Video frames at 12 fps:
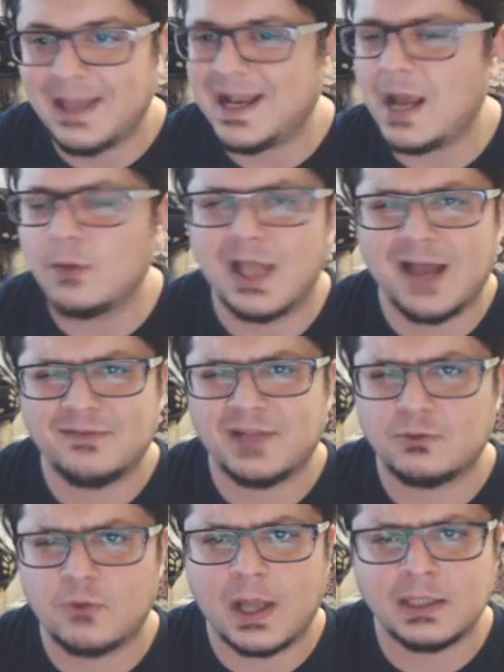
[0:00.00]
And I will
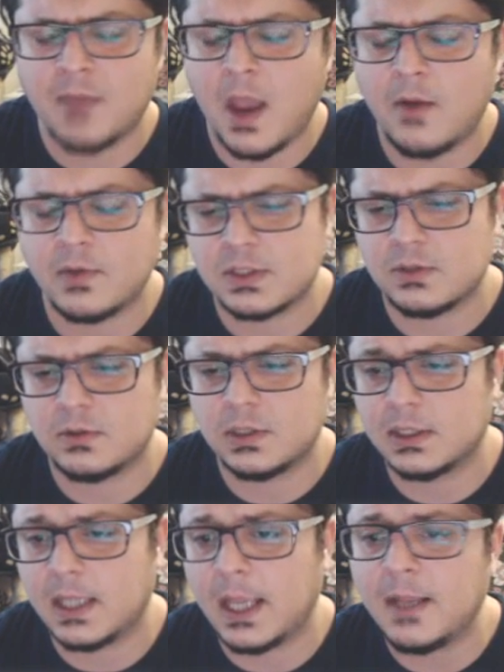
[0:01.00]
have like random hours
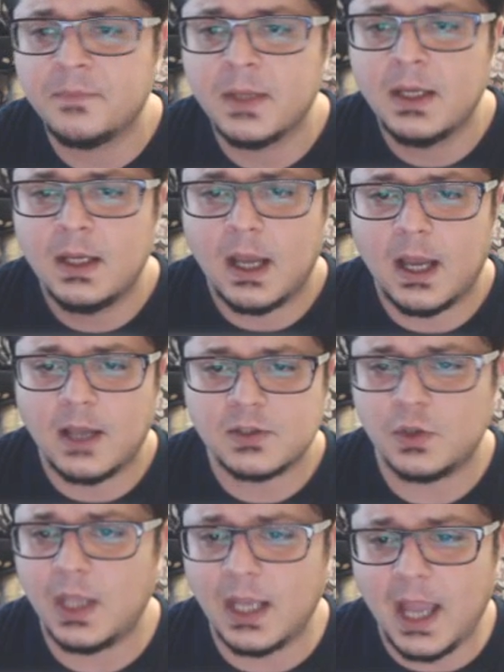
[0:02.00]
during the day.
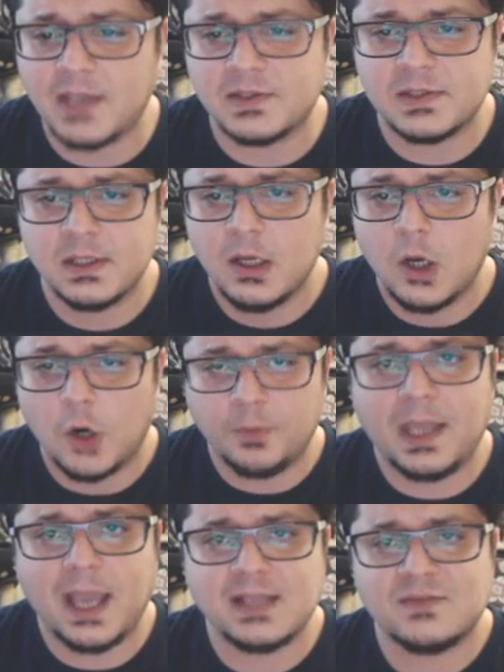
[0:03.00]
So yeah, guys,
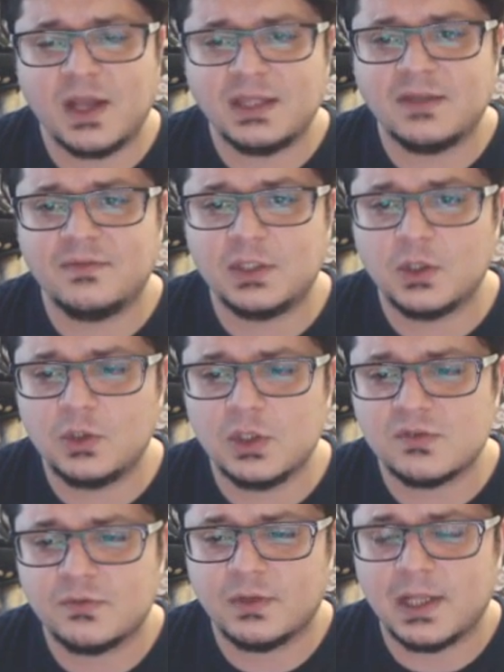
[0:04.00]
hope you guys find the video
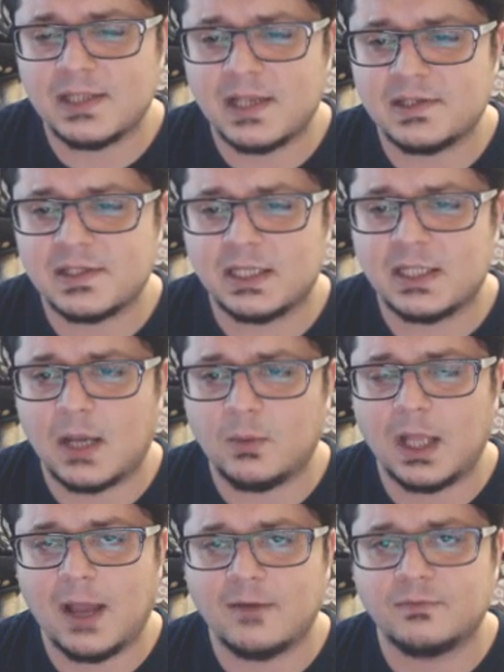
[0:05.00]
useful. As I said,
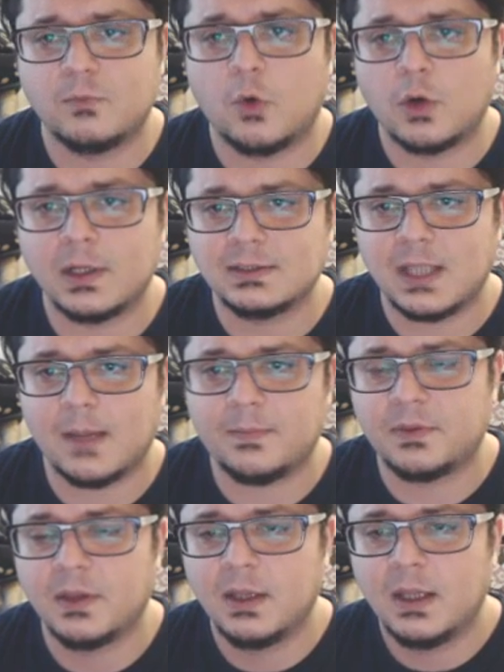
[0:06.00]
I will have more
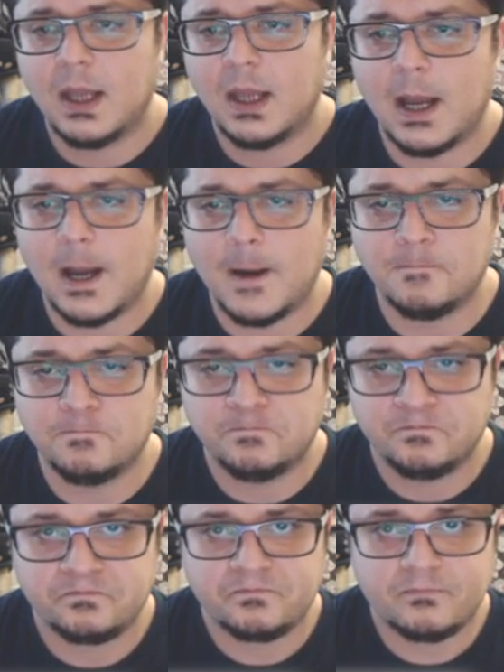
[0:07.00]
in-depth
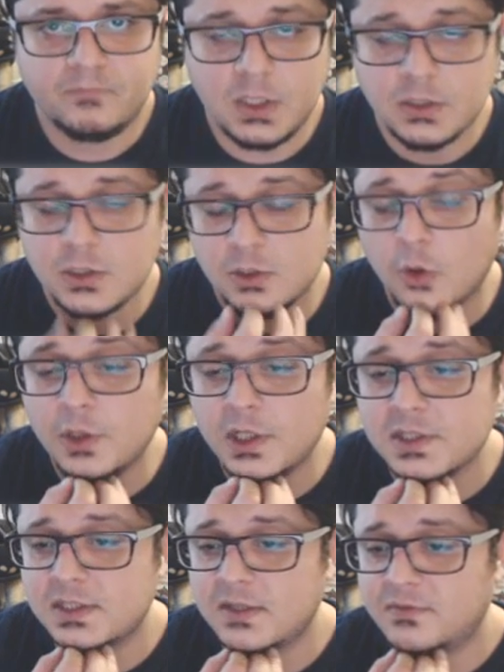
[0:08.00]

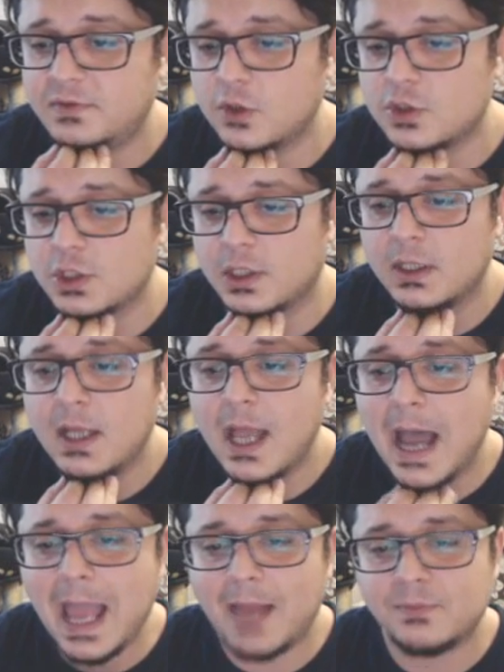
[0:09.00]
tutorials in the future.
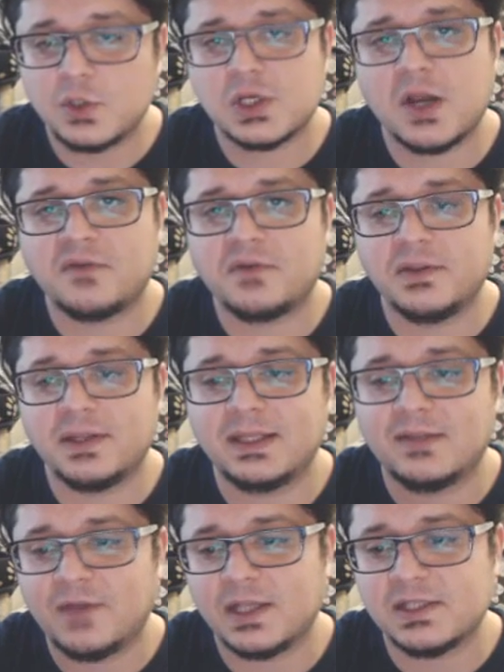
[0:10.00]
I am just covering
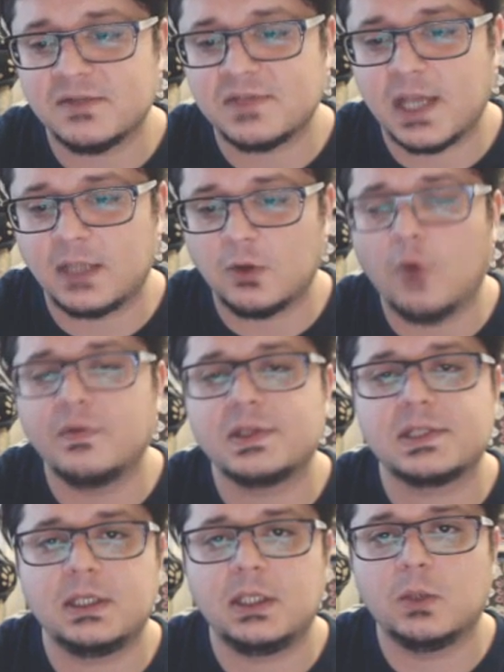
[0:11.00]
the defensive side.
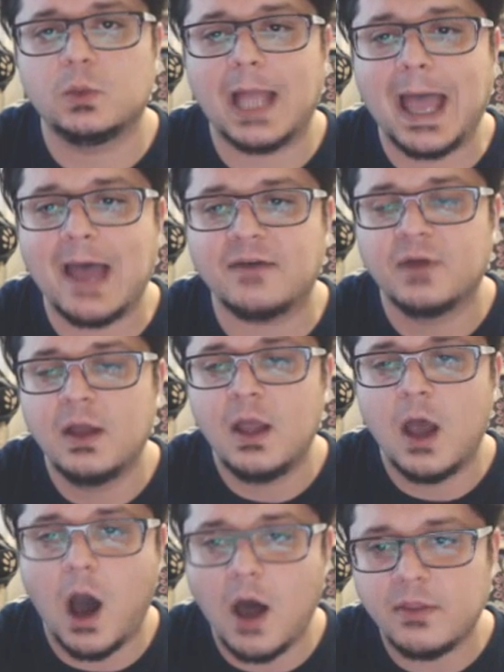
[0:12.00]
Obviously, you will have
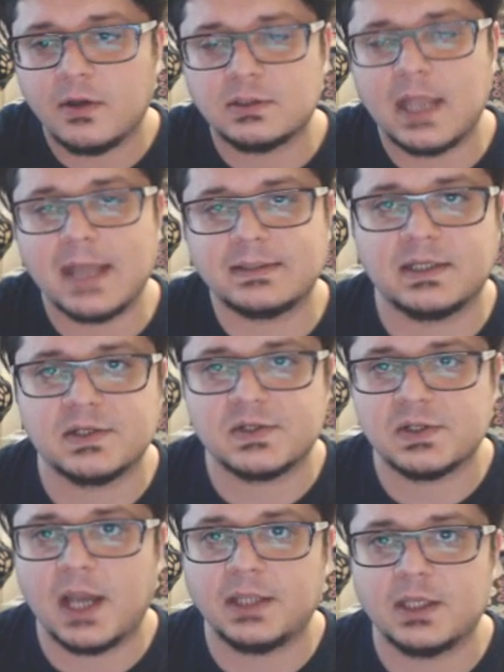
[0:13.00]
other tactical
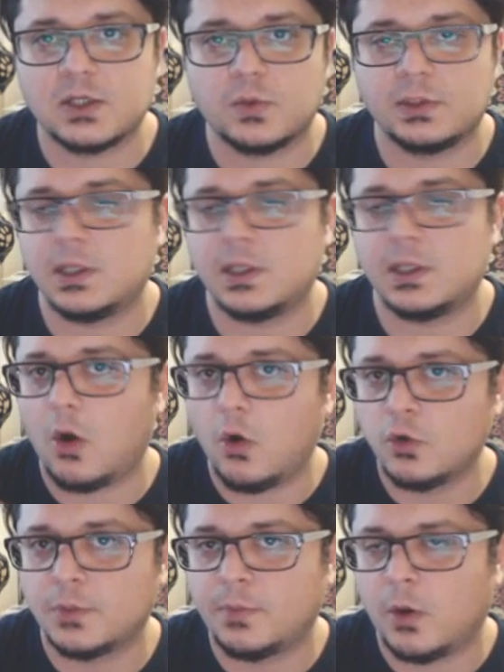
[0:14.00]
sliders when you are
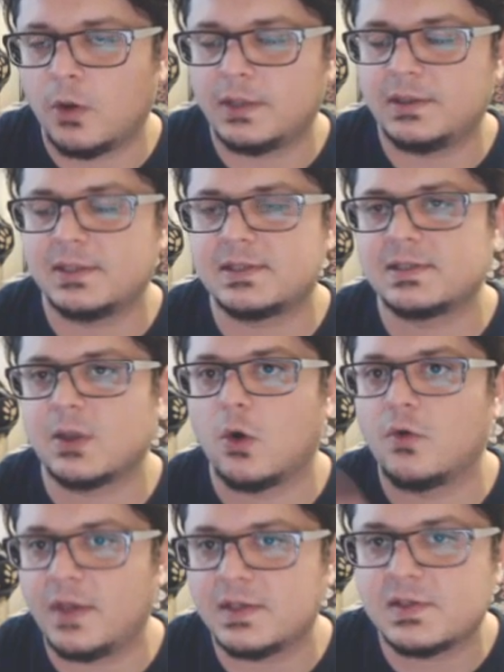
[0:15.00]
on the ball, and this is
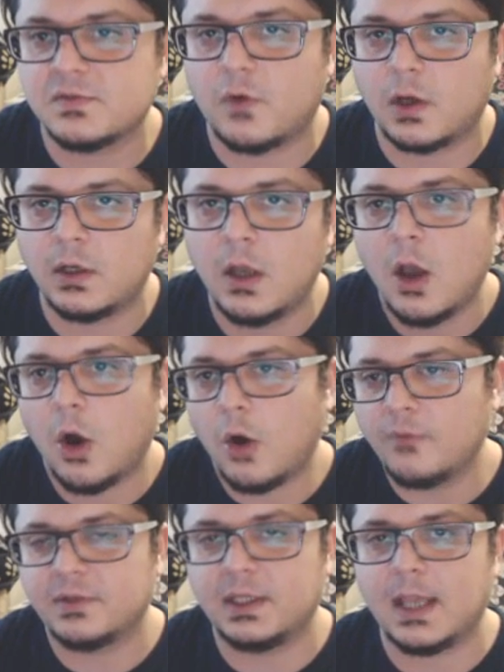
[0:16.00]
the offensive one.
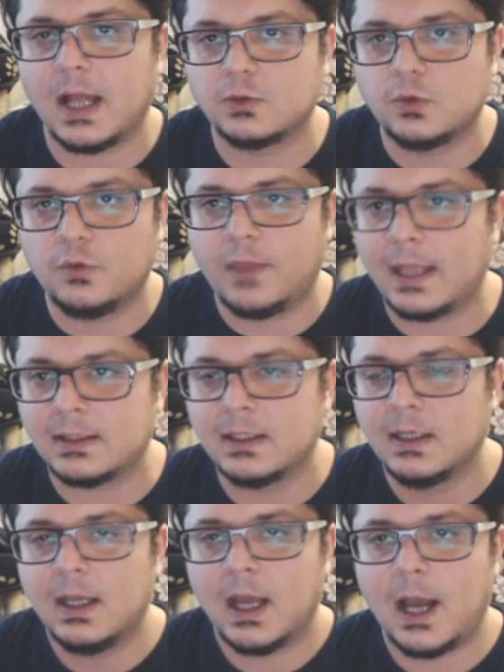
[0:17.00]
Hopefully, I'll do that
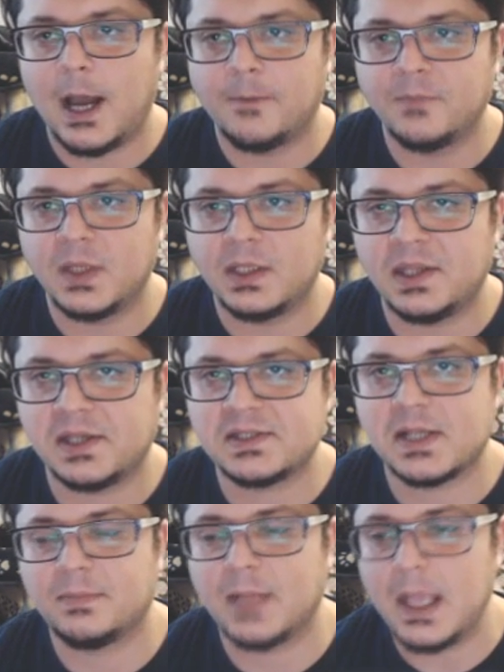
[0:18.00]
in the
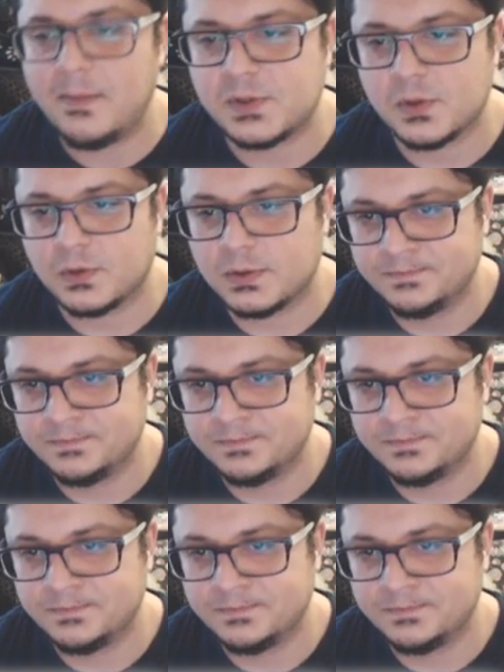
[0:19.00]
next couple of episodes.